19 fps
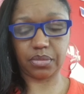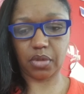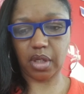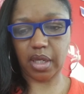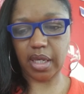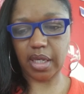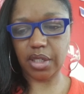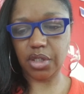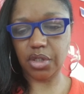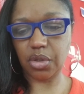
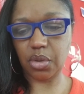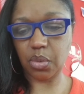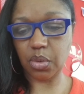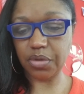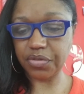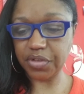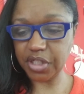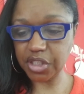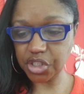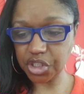Okay, you don't want
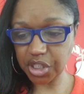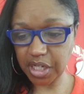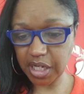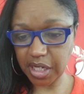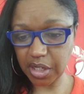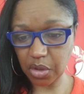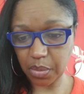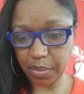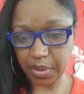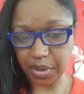to forget your can
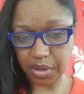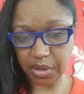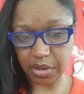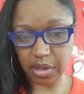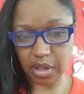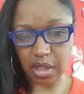opener.